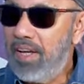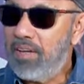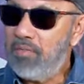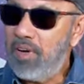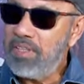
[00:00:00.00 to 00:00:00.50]
I
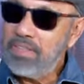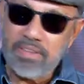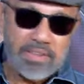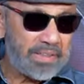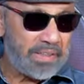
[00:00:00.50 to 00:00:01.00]
am
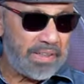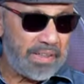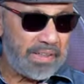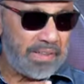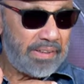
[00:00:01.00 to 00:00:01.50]
watching
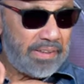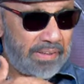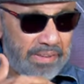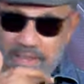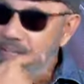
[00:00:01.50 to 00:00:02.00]

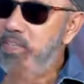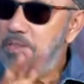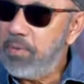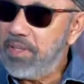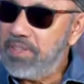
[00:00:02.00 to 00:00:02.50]

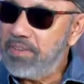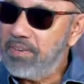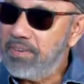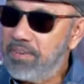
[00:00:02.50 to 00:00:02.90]
tennis match.